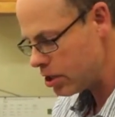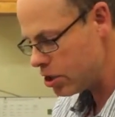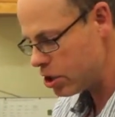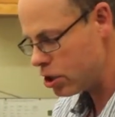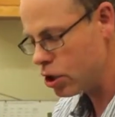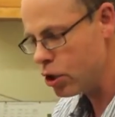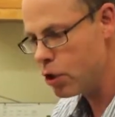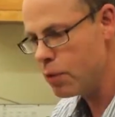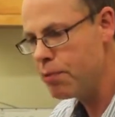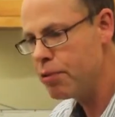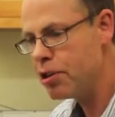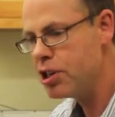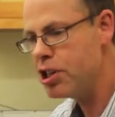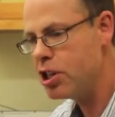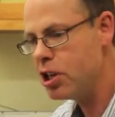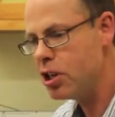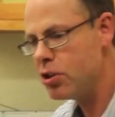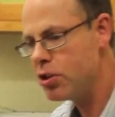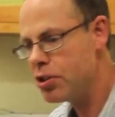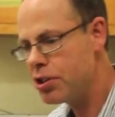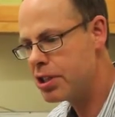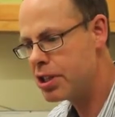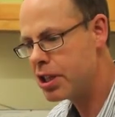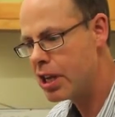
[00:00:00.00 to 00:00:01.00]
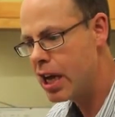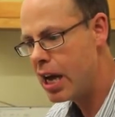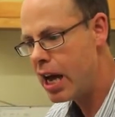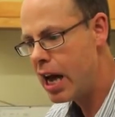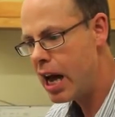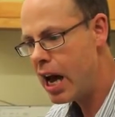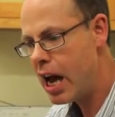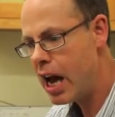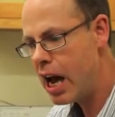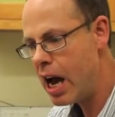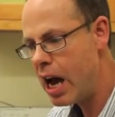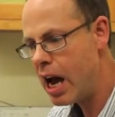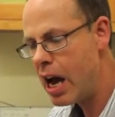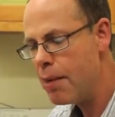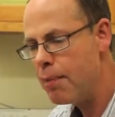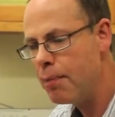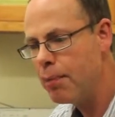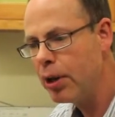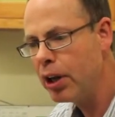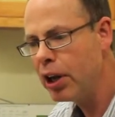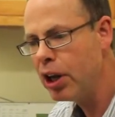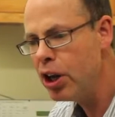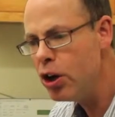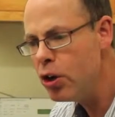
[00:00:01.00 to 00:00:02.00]
to produce a
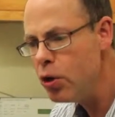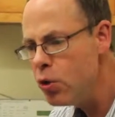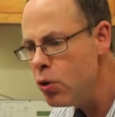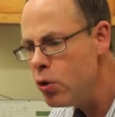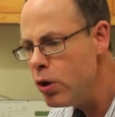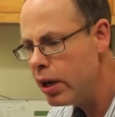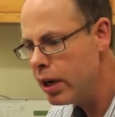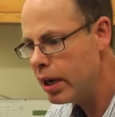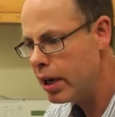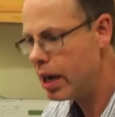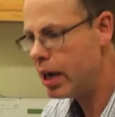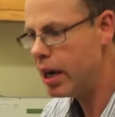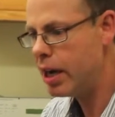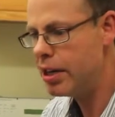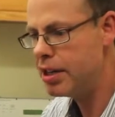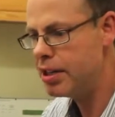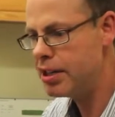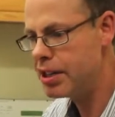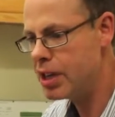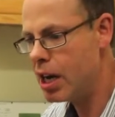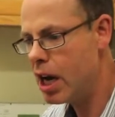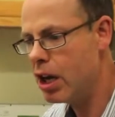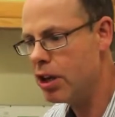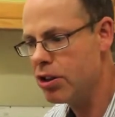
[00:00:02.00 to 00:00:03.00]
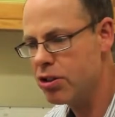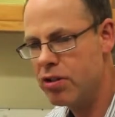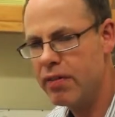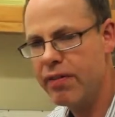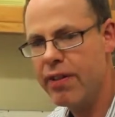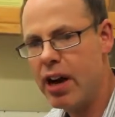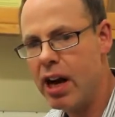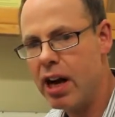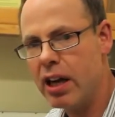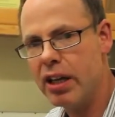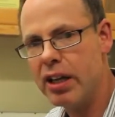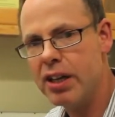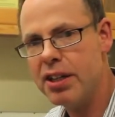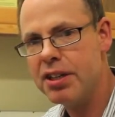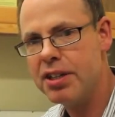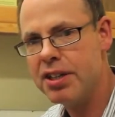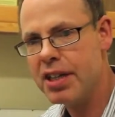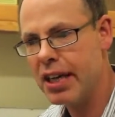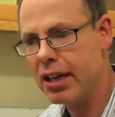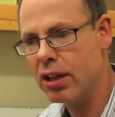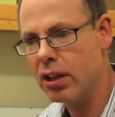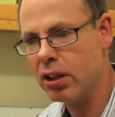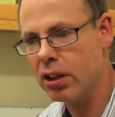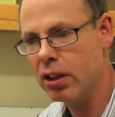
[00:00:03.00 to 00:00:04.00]
blue and ultraviolet
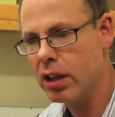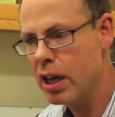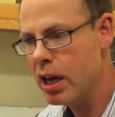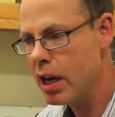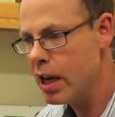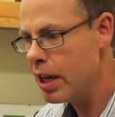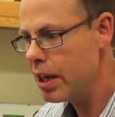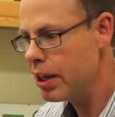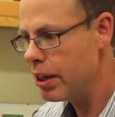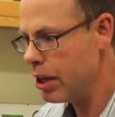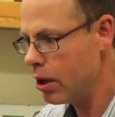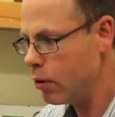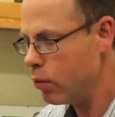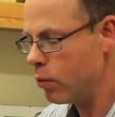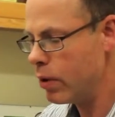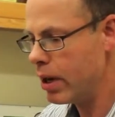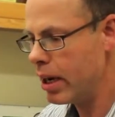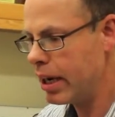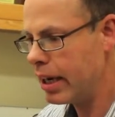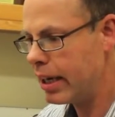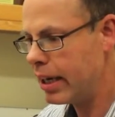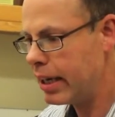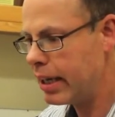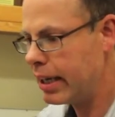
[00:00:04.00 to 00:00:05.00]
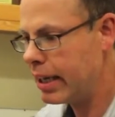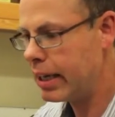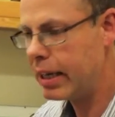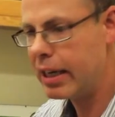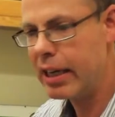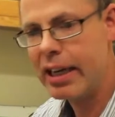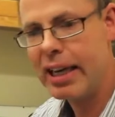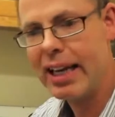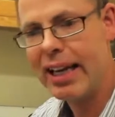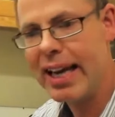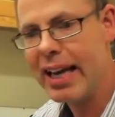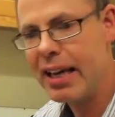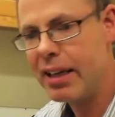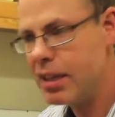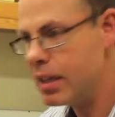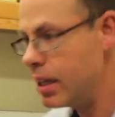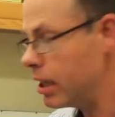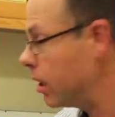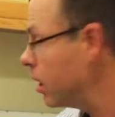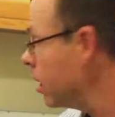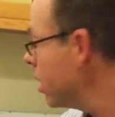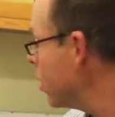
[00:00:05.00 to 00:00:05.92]
signal that we're collecting.